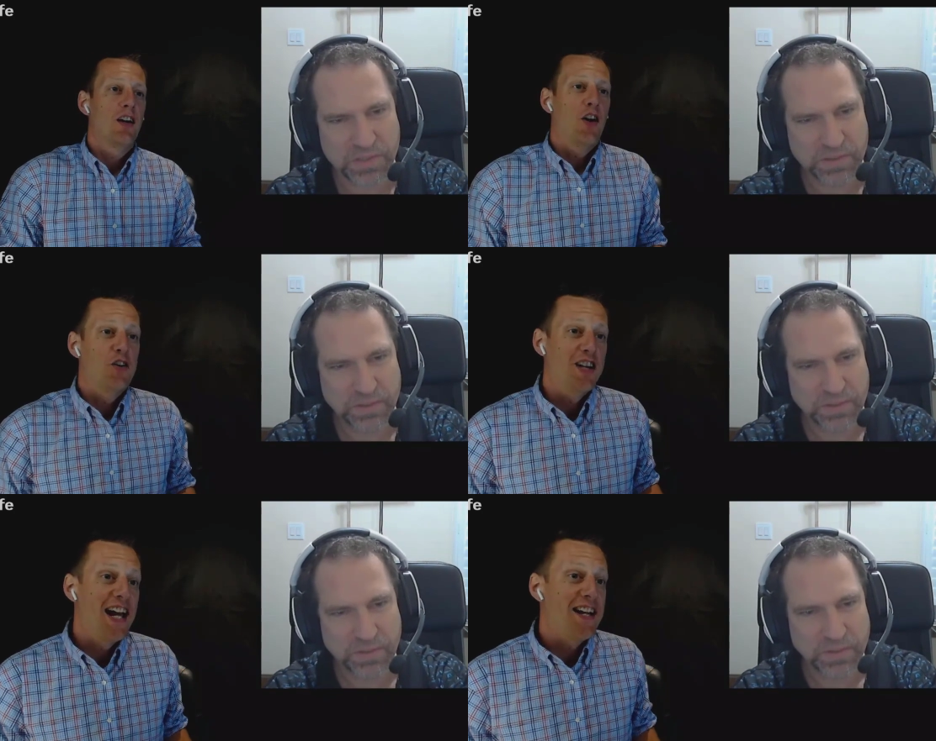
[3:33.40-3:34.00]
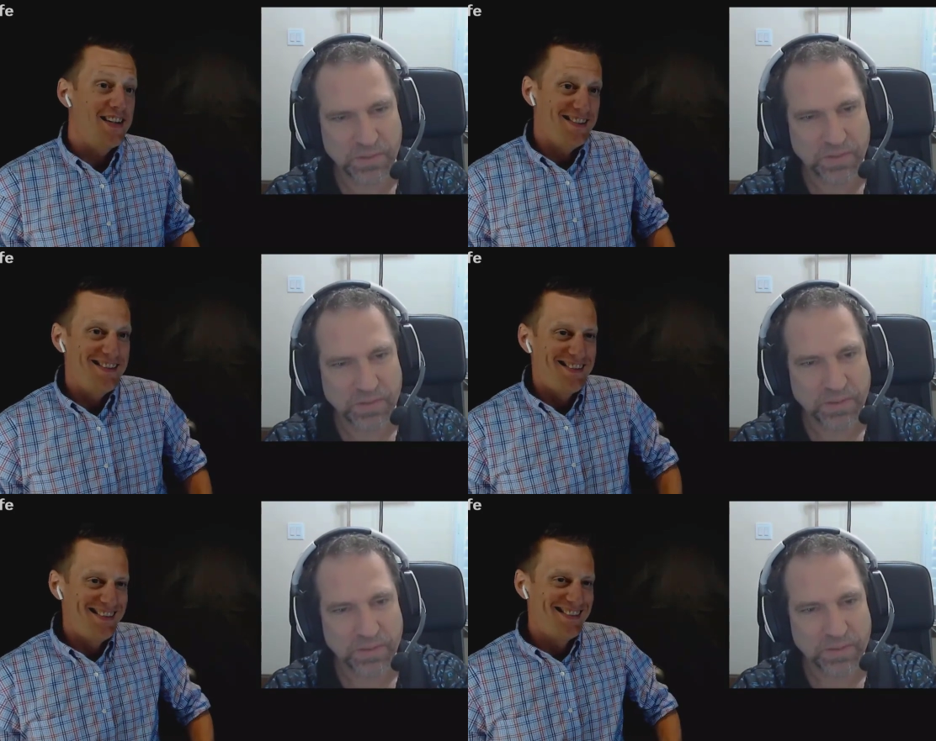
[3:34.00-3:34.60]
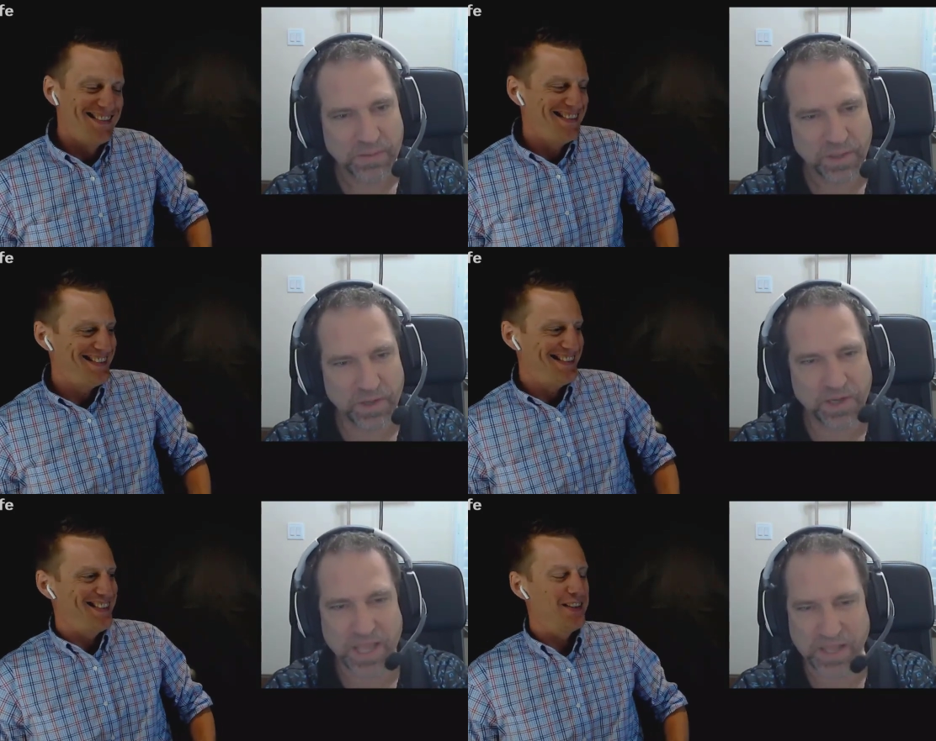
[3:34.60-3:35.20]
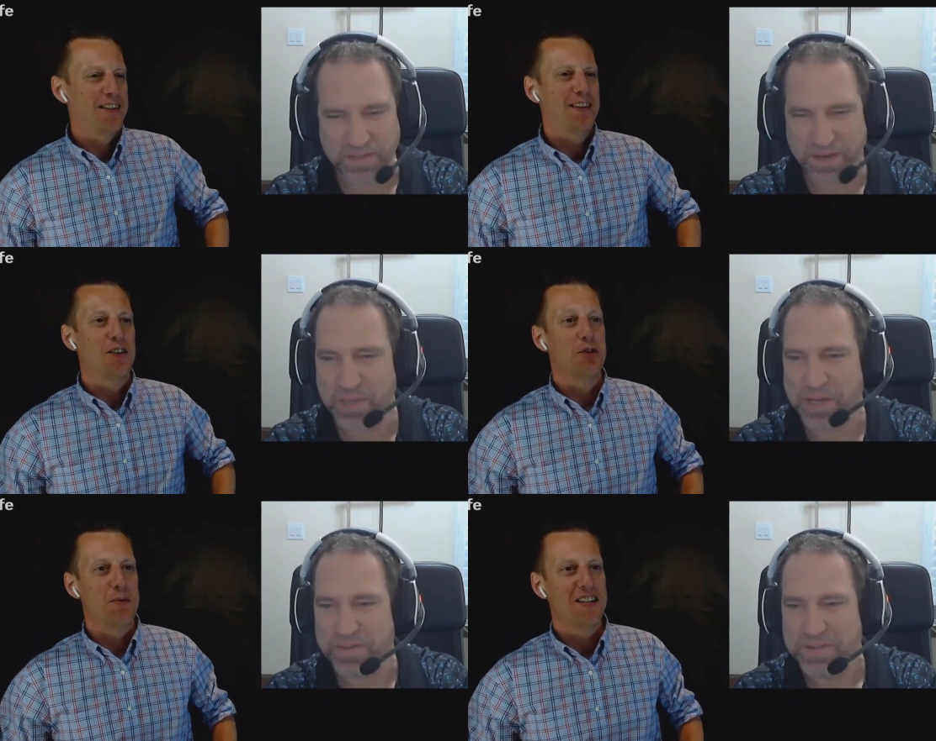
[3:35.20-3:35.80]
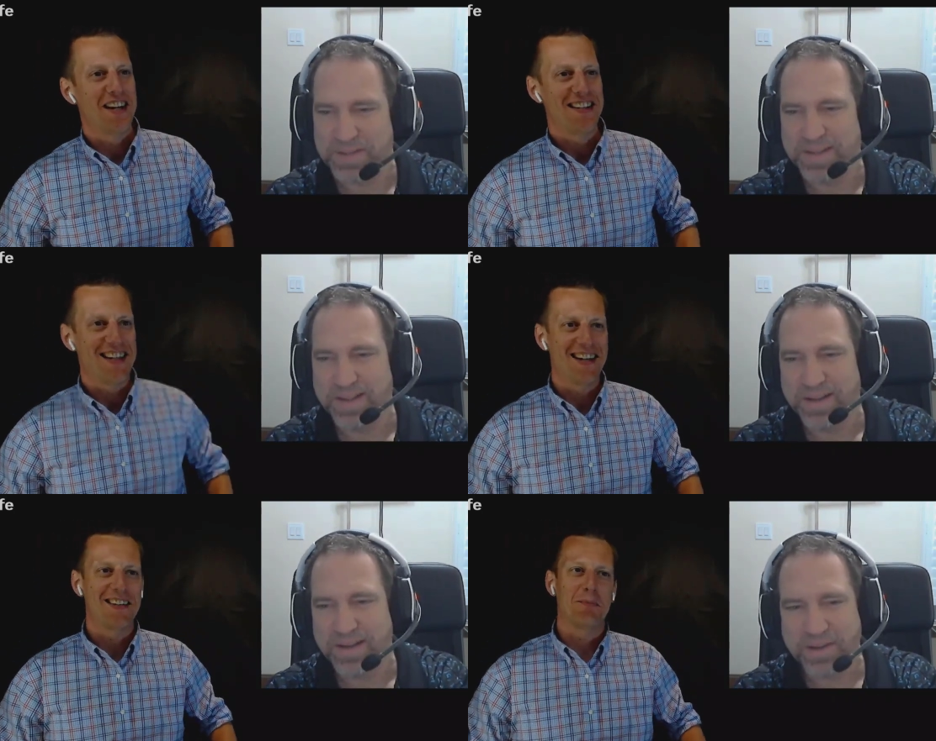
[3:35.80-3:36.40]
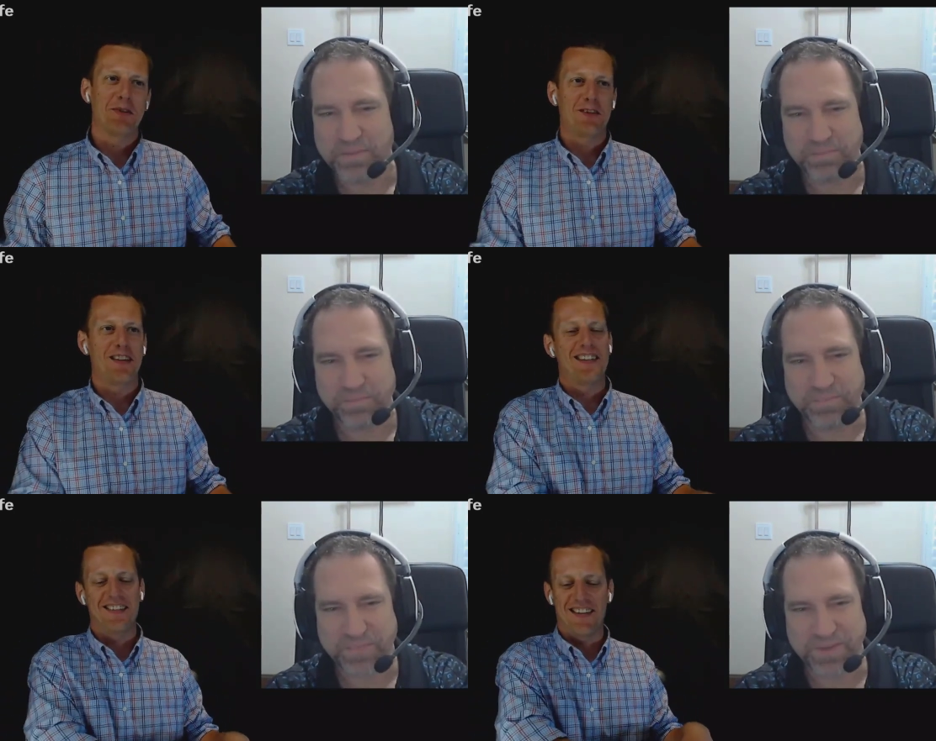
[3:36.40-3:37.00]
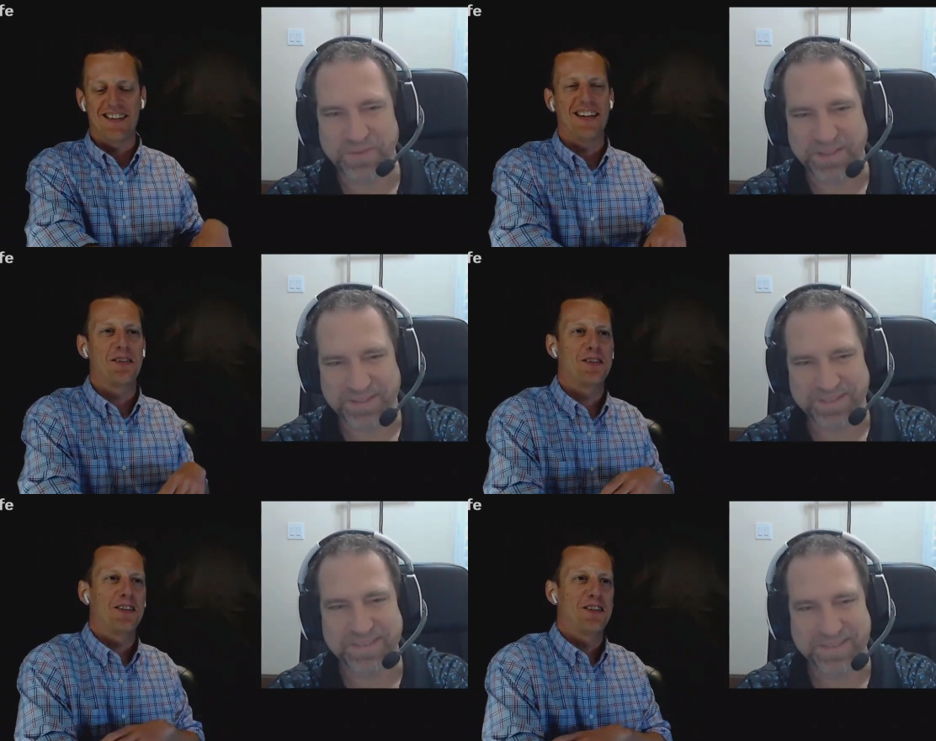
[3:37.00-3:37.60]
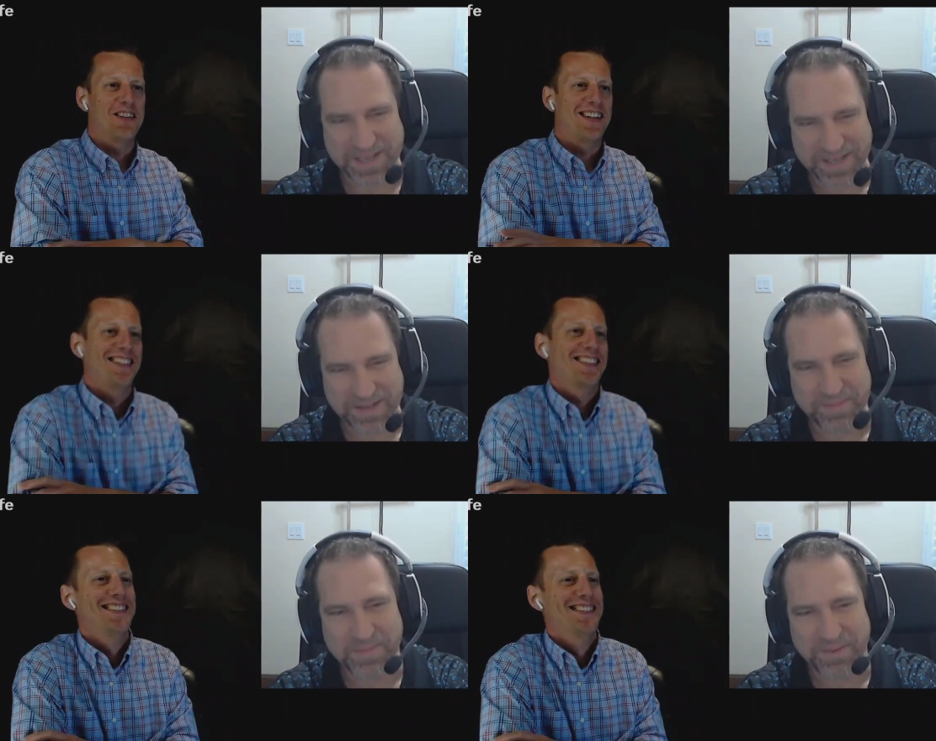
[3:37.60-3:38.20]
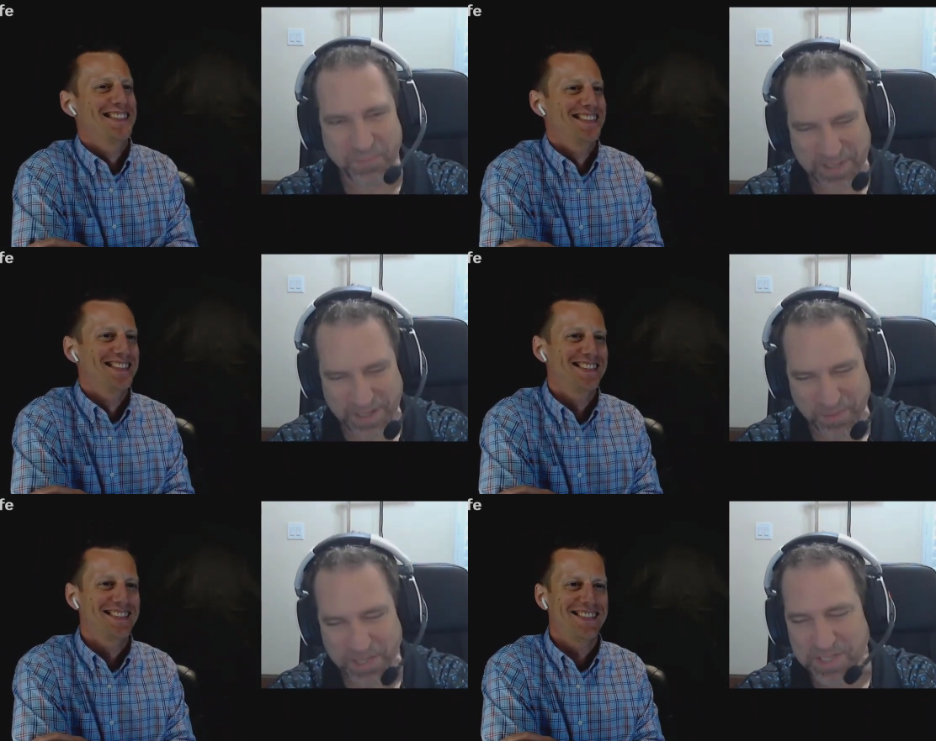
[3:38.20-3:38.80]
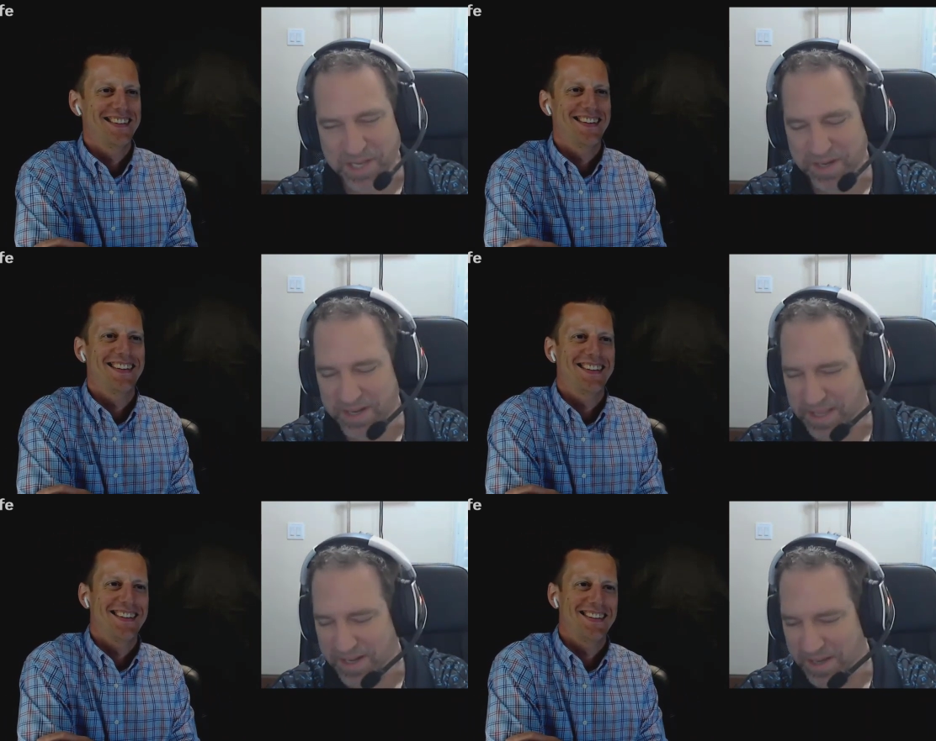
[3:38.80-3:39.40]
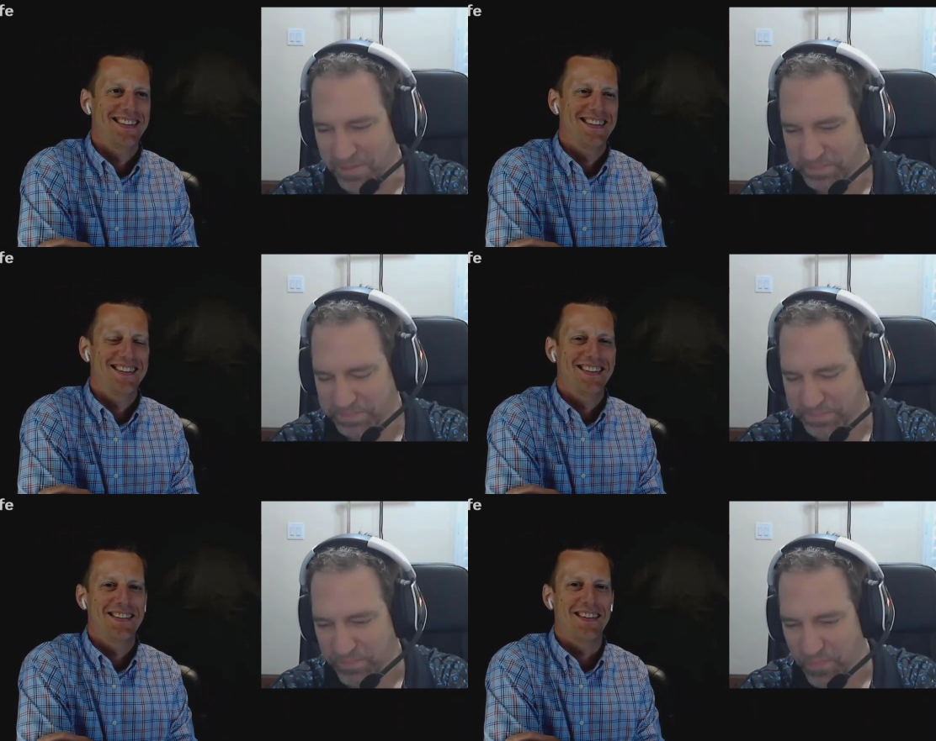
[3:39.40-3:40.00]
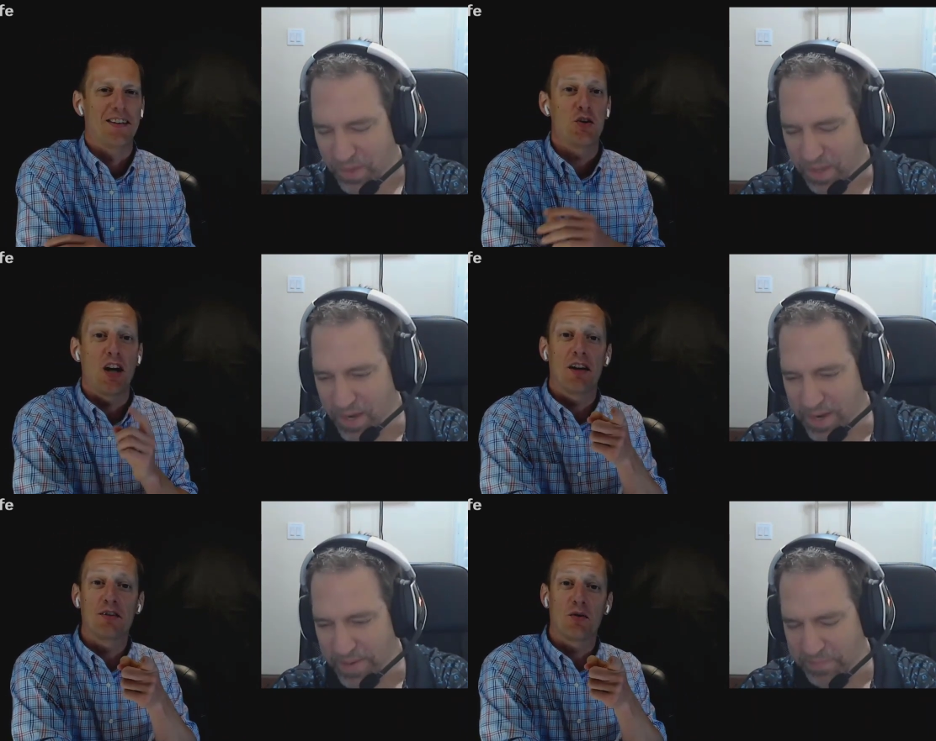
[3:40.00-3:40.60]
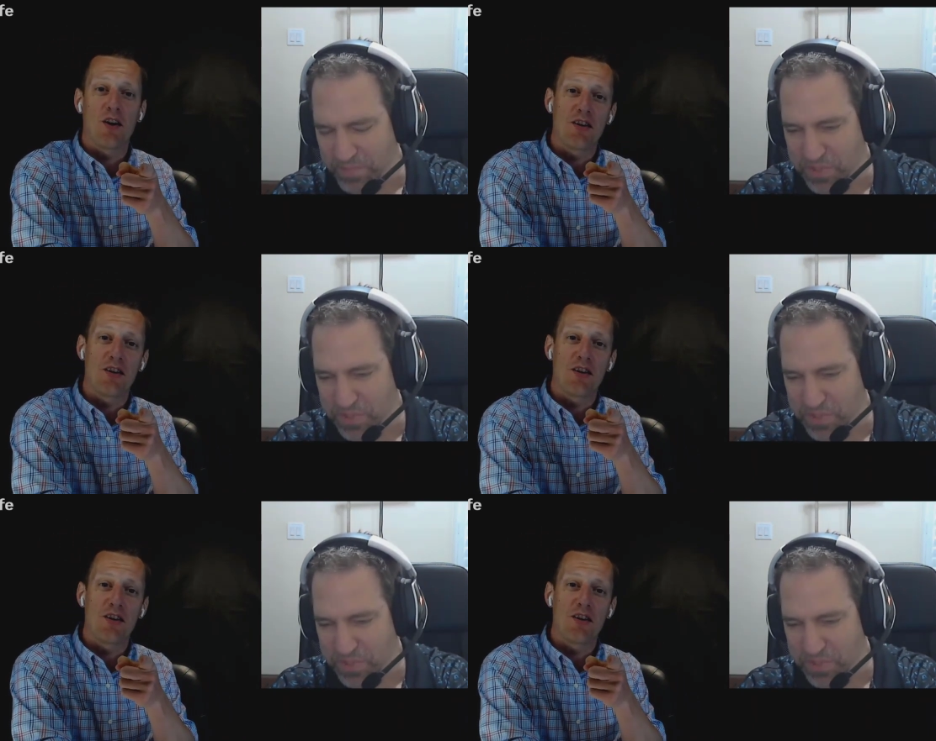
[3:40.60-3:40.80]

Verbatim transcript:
Speaker 1: 108.
Speaker 2: 108. Used there to be 98 up until last year. Now right? it's 108. Yeah, yeah. 1.1, It's 108 now. Yeah. Shout out to Ron, uh,